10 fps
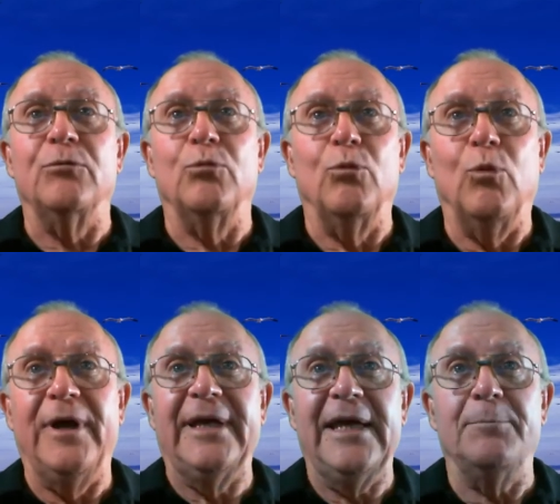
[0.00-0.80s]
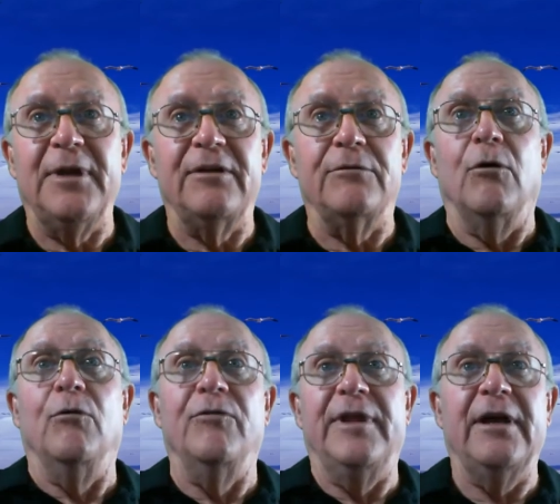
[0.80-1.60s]
one again, but it's over
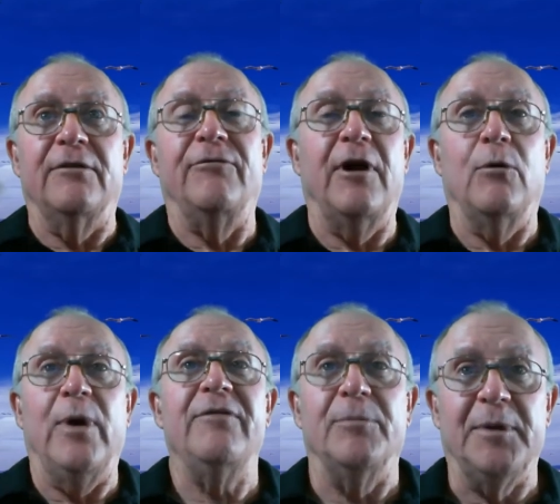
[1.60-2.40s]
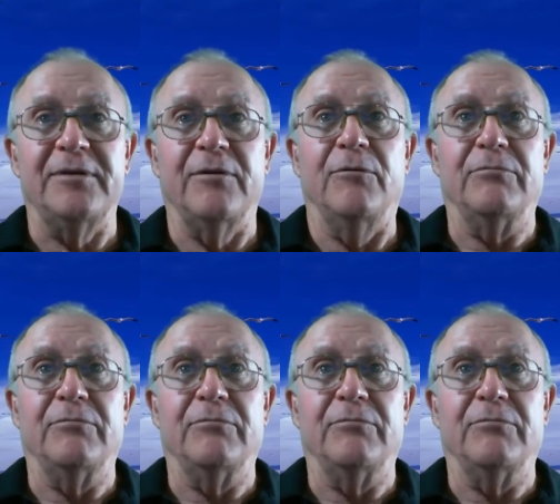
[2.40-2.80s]
there, far away from us. So,